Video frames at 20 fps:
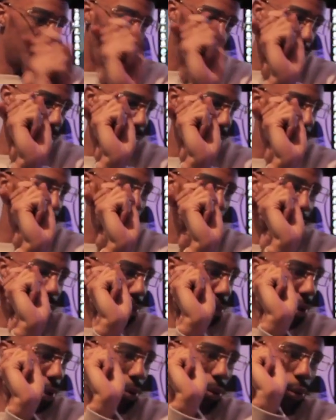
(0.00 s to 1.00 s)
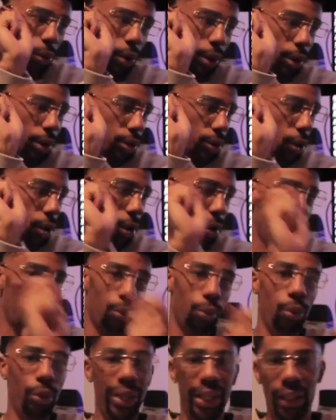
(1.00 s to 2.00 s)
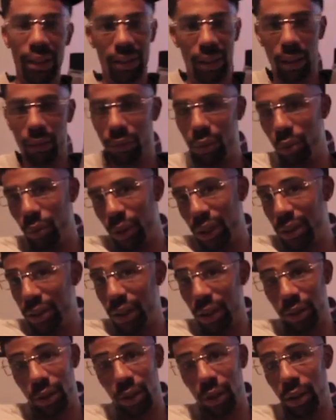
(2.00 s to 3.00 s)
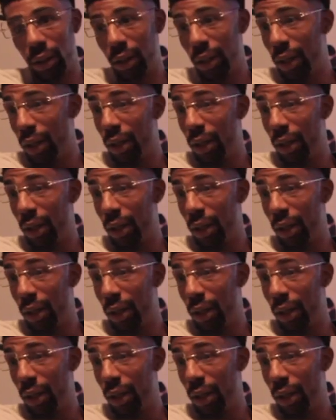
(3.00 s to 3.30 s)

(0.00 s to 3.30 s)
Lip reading: or if you want to record guitar through it instead of doing it digitally.